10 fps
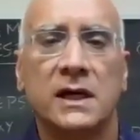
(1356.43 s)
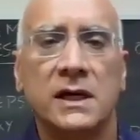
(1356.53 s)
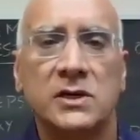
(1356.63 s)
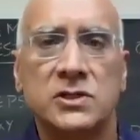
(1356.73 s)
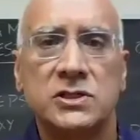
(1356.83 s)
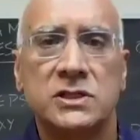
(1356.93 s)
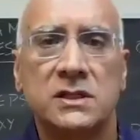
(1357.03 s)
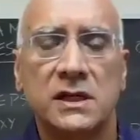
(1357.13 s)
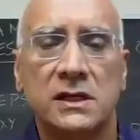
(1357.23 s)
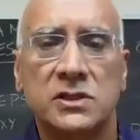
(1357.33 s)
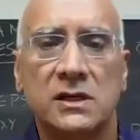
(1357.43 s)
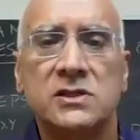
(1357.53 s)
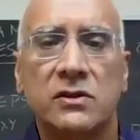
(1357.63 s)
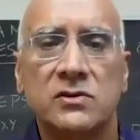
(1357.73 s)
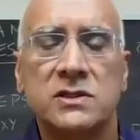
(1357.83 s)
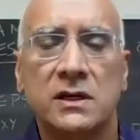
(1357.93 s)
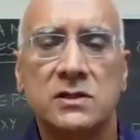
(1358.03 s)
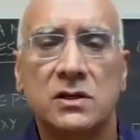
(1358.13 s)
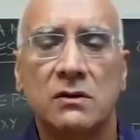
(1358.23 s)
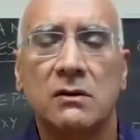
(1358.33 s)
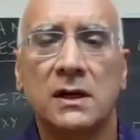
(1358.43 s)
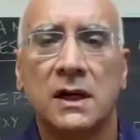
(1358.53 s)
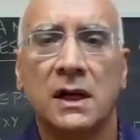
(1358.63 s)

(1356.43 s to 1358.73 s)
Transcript: each of those things. So